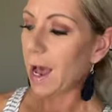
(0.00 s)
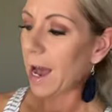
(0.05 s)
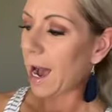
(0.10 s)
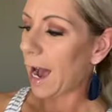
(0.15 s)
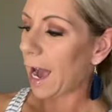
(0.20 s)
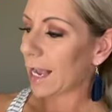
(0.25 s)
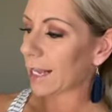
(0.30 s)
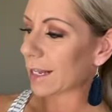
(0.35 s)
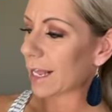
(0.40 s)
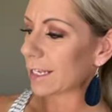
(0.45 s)

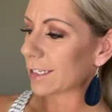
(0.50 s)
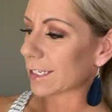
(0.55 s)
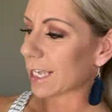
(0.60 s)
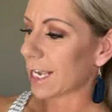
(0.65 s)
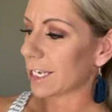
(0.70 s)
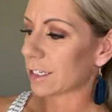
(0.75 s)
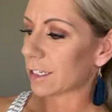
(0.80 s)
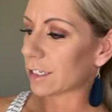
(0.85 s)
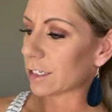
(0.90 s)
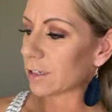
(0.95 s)
eyeglass
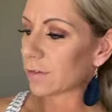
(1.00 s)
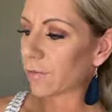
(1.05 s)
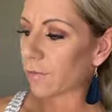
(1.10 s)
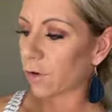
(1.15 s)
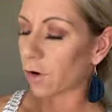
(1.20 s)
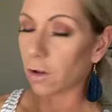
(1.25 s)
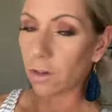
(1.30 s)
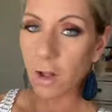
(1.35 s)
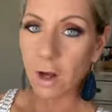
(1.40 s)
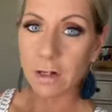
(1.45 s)
cases
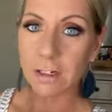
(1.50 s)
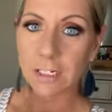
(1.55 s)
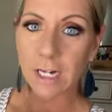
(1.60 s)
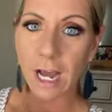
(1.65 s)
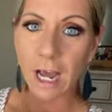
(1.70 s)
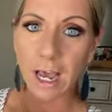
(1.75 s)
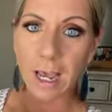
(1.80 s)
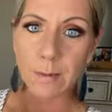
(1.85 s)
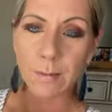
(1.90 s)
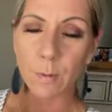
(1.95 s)
for a long
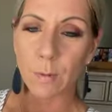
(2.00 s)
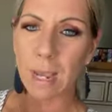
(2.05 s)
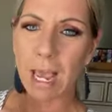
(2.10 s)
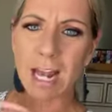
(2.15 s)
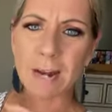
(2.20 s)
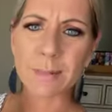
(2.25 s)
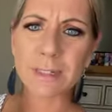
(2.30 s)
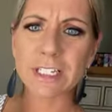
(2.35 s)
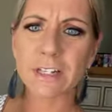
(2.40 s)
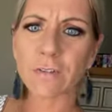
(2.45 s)
time, and we
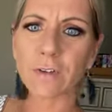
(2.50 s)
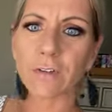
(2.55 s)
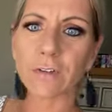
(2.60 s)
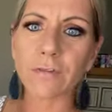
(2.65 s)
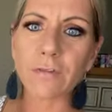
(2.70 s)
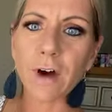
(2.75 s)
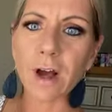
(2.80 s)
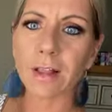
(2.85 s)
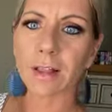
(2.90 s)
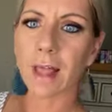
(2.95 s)
had them in different
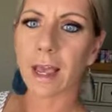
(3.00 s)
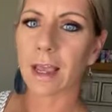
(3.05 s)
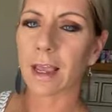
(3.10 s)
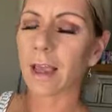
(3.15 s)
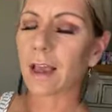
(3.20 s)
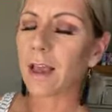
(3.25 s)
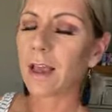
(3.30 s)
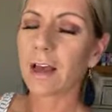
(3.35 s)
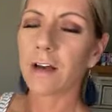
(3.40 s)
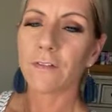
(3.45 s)
fun,
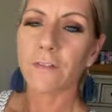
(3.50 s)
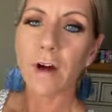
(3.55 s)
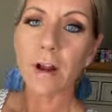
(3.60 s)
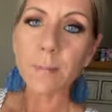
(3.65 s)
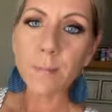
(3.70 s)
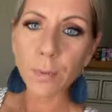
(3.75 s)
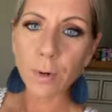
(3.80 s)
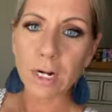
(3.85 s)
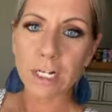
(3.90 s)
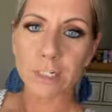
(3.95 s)
like
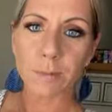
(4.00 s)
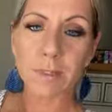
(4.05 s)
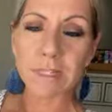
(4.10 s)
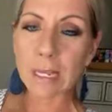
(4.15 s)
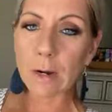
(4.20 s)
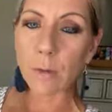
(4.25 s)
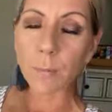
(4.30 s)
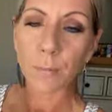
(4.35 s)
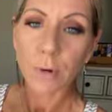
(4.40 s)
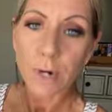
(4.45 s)
fun prints, but
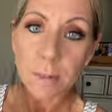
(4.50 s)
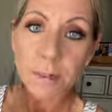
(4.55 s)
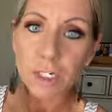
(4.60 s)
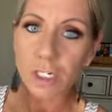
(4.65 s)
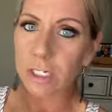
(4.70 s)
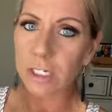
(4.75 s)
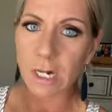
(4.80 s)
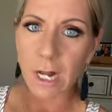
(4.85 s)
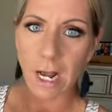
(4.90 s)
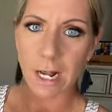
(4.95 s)
they were pretty much
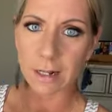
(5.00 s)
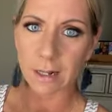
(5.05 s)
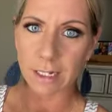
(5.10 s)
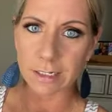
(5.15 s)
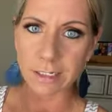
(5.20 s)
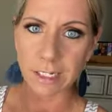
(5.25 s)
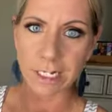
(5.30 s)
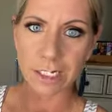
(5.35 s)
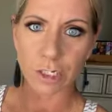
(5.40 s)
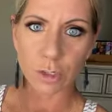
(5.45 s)
just an
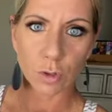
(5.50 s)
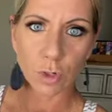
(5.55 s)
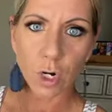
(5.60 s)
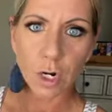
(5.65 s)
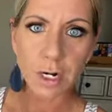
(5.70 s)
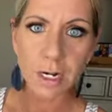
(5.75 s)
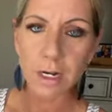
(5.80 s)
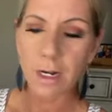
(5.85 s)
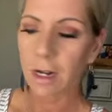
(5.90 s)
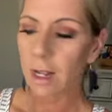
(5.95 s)
eyeglass case. You
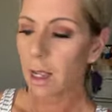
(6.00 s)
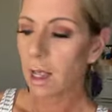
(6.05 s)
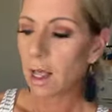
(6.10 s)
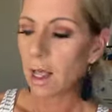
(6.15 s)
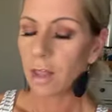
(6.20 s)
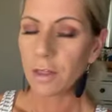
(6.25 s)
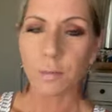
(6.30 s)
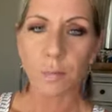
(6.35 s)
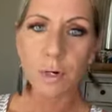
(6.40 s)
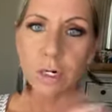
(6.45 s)
couldn't
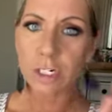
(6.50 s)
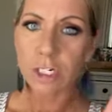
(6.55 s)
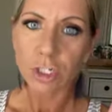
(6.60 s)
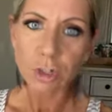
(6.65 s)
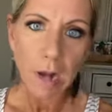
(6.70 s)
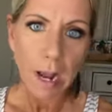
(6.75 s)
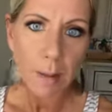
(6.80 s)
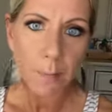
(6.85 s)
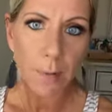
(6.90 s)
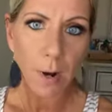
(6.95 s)
put a
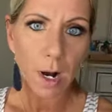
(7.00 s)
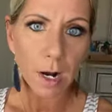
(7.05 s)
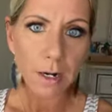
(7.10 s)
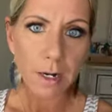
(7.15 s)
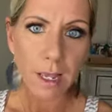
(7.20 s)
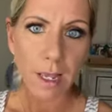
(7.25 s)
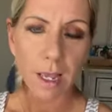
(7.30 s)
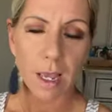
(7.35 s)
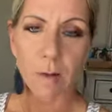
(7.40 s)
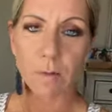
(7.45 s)
strap on
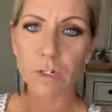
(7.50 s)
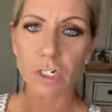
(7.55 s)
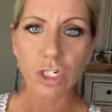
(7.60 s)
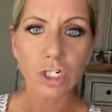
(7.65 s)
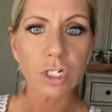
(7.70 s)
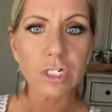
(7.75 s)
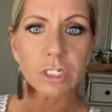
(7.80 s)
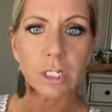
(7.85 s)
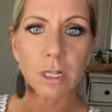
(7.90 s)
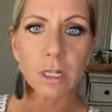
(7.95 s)
it. It was
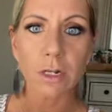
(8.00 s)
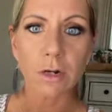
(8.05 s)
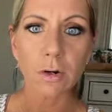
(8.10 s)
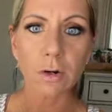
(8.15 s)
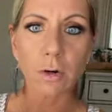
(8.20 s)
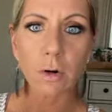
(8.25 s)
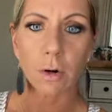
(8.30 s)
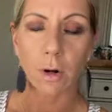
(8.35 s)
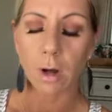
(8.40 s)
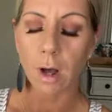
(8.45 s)
just a
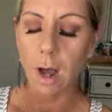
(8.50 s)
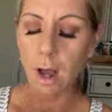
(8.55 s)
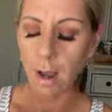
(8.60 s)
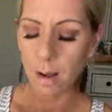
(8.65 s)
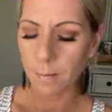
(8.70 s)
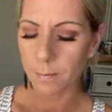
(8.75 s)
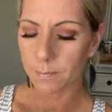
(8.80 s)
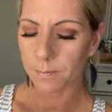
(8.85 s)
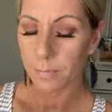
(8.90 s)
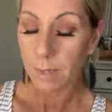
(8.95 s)
little
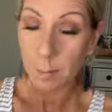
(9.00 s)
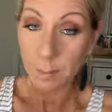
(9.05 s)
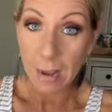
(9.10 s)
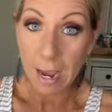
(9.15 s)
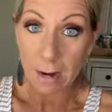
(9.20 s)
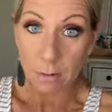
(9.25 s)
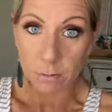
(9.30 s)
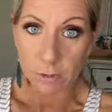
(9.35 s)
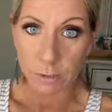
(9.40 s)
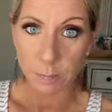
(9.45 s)
um,
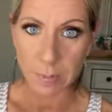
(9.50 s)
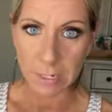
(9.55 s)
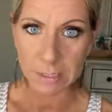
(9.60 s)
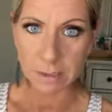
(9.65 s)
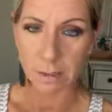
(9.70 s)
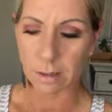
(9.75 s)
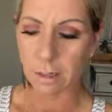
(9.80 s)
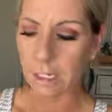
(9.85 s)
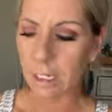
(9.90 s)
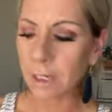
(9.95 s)
pouch,
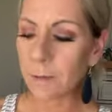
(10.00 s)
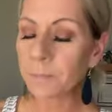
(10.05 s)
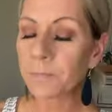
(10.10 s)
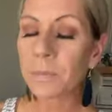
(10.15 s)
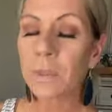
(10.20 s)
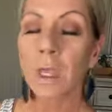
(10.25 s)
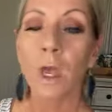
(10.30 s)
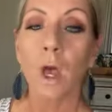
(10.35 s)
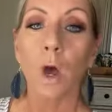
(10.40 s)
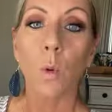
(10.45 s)
basically.
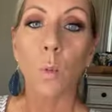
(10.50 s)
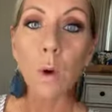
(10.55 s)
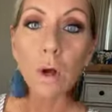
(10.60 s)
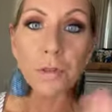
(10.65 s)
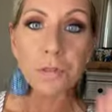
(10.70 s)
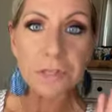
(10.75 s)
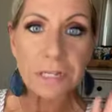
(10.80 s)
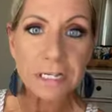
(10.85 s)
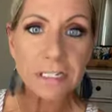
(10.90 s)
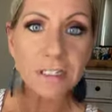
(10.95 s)

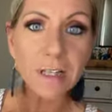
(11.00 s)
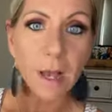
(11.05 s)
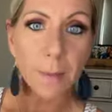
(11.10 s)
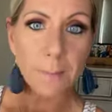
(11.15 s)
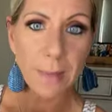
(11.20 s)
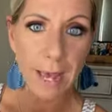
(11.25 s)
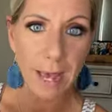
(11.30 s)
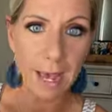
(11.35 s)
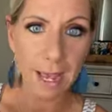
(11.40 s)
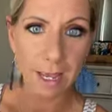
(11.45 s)
Well, this
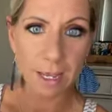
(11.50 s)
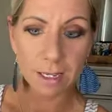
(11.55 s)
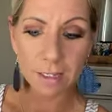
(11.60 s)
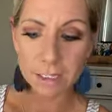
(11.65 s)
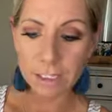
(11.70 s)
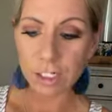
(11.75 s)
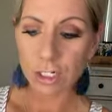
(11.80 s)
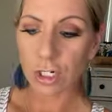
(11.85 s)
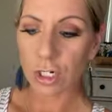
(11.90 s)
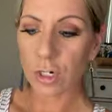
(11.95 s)
bag,
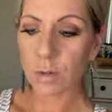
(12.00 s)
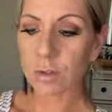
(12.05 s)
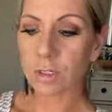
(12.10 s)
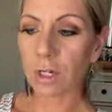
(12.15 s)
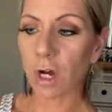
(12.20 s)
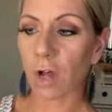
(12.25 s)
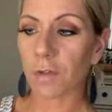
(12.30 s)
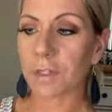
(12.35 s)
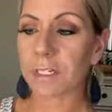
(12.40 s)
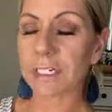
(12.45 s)
this new is
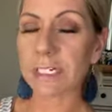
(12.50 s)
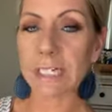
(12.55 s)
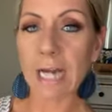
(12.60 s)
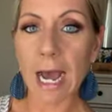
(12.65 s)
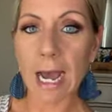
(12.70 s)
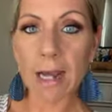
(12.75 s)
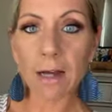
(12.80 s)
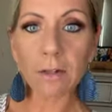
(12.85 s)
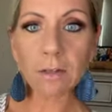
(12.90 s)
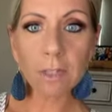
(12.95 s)
called the
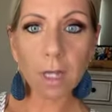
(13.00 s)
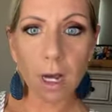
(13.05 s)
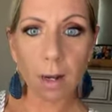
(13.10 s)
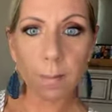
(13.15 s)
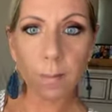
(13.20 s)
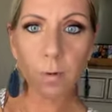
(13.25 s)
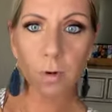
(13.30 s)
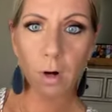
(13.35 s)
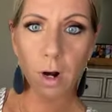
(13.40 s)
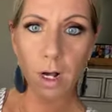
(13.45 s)
Dialed
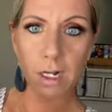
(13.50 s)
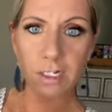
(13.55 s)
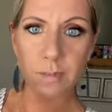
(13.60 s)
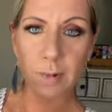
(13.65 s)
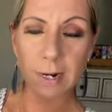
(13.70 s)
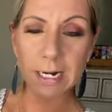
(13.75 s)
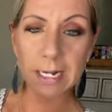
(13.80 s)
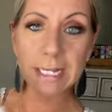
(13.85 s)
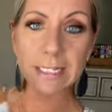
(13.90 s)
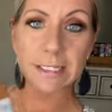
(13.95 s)
Up
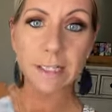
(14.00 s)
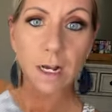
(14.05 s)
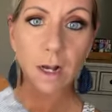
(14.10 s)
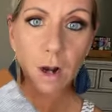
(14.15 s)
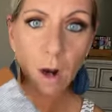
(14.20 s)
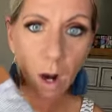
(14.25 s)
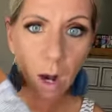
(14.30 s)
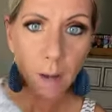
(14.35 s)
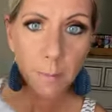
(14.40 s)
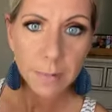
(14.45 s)
Crossbody. It's a
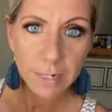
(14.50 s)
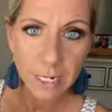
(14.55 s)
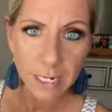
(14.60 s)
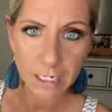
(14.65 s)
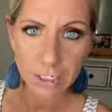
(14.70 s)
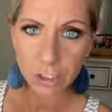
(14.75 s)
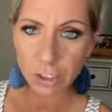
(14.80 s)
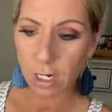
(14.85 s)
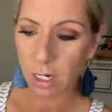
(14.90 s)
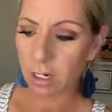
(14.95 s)

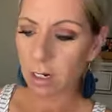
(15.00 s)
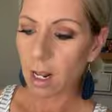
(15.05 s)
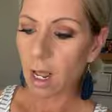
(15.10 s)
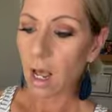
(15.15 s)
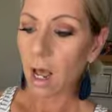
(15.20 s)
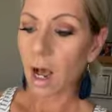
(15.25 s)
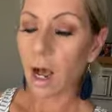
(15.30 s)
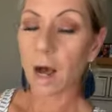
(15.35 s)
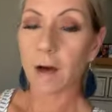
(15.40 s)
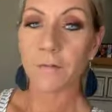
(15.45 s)
combination
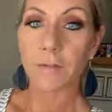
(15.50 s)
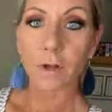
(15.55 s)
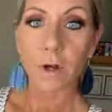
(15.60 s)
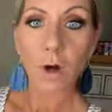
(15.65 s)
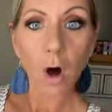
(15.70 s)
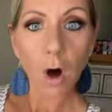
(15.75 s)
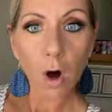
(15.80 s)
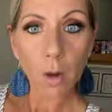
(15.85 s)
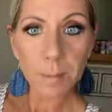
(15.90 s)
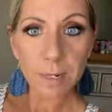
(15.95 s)
of the
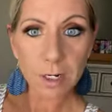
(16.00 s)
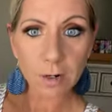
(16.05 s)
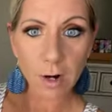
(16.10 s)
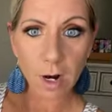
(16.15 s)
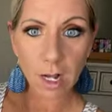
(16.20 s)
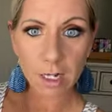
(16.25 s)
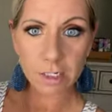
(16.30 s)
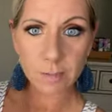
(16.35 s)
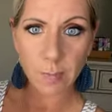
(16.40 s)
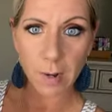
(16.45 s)
Call Me
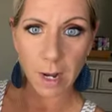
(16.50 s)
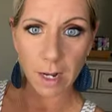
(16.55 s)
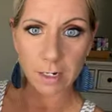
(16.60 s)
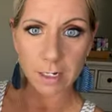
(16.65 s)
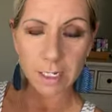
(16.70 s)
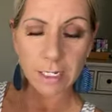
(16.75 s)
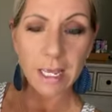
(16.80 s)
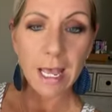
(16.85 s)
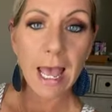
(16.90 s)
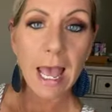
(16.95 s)

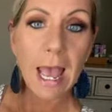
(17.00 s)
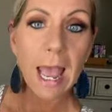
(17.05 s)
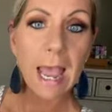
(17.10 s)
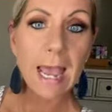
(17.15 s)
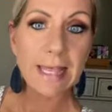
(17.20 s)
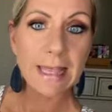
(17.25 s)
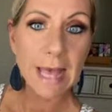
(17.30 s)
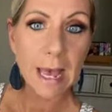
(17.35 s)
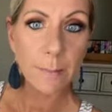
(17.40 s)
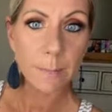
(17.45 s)
Crossbody
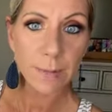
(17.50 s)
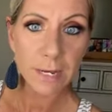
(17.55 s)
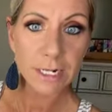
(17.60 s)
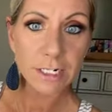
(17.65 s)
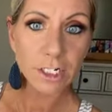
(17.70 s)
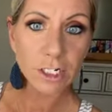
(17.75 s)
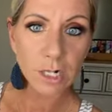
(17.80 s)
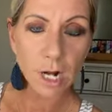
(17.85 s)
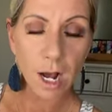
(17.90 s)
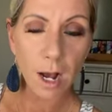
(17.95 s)
and that
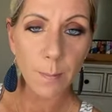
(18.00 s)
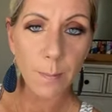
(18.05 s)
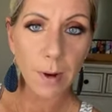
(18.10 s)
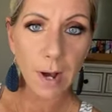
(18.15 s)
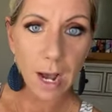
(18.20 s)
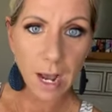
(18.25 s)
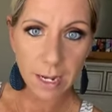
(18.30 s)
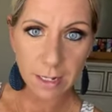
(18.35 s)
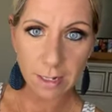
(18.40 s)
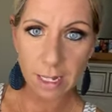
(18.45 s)
pinch top
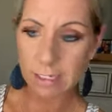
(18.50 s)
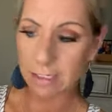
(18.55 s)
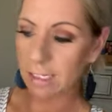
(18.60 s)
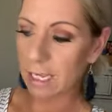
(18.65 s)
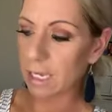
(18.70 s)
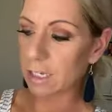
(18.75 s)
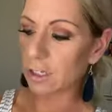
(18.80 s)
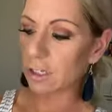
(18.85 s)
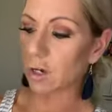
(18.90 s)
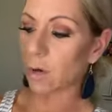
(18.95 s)
eyeglass
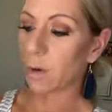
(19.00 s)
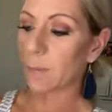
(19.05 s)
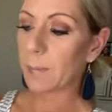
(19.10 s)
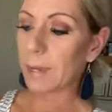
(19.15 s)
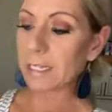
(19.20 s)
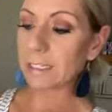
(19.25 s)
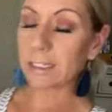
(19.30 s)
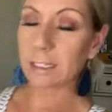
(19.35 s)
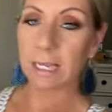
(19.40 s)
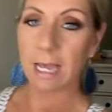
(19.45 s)
case. So it
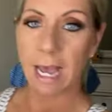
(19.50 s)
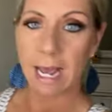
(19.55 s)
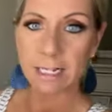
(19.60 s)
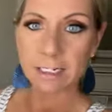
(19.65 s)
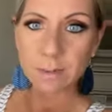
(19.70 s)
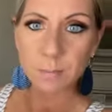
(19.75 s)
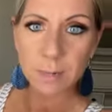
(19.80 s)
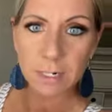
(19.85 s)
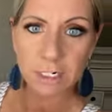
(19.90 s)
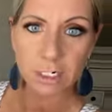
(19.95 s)
basically it
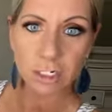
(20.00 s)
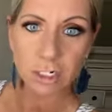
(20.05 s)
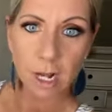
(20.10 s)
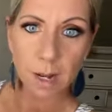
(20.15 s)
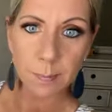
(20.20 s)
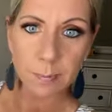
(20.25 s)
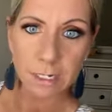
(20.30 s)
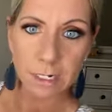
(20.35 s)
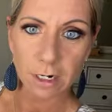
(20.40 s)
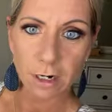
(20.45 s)
has a pinch
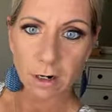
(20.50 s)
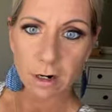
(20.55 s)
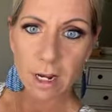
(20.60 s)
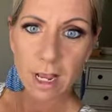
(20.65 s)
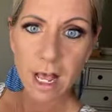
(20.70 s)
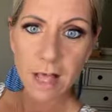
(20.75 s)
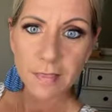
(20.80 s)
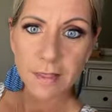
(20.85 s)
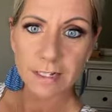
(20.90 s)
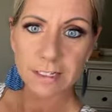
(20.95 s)
top here.
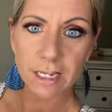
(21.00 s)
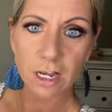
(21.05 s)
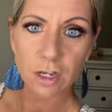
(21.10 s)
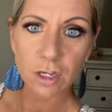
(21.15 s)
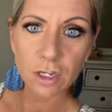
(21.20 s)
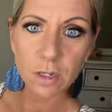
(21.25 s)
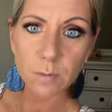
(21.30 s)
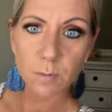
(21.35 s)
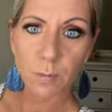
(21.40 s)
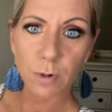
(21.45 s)
That's how you
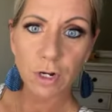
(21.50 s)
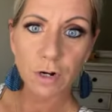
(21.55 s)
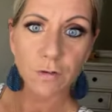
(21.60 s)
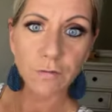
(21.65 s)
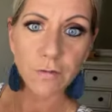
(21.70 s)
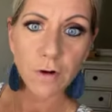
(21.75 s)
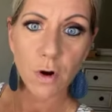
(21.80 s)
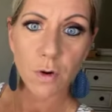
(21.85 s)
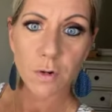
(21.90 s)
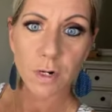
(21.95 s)
can put your
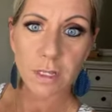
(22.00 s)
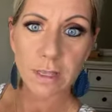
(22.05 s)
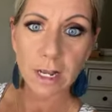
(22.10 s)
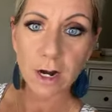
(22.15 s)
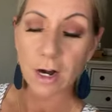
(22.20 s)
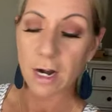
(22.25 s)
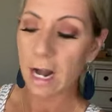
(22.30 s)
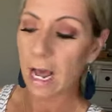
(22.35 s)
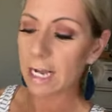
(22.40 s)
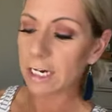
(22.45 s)
phone in
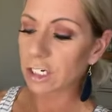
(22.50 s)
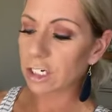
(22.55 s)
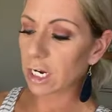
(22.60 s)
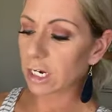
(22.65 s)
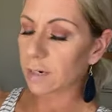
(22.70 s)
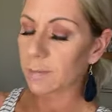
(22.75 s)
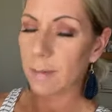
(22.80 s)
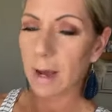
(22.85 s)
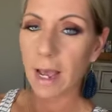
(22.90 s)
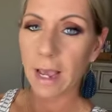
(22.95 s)
there. And I
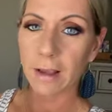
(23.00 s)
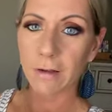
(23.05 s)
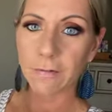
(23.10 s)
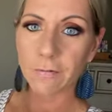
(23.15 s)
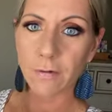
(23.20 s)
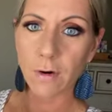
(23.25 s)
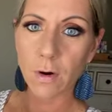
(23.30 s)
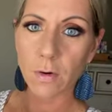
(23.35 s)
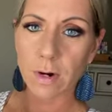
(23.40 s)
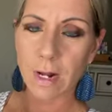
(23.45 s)
checked my
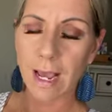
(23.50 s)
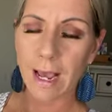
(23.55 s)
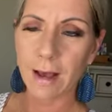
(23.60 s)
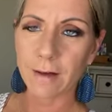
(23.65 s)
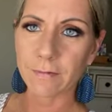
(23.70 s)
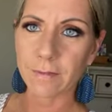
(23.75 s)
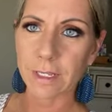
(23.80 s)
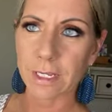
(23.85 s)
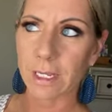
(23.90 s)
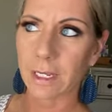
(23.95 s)
phone. I
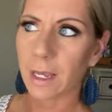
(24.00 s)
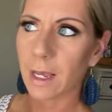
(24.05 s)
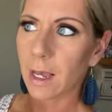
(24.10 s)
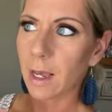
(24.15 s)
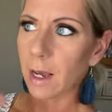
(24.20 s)
have the